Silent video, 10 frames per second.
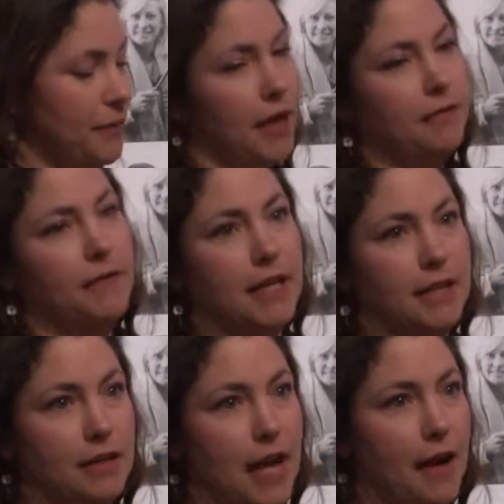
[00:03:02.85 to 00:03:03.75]
they
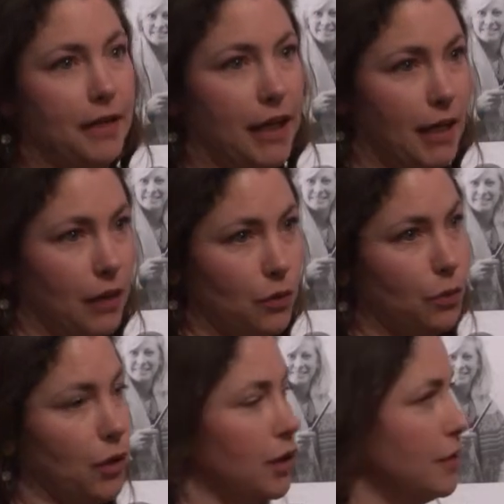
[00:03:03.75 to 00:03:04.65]
face in navigating the
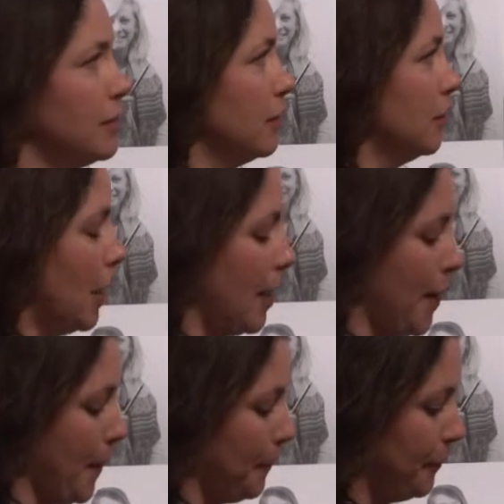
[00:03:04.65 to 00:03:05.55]
world.
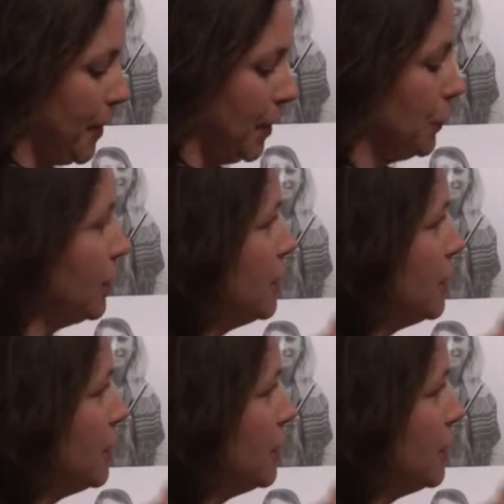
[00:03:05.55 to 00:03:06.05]
And you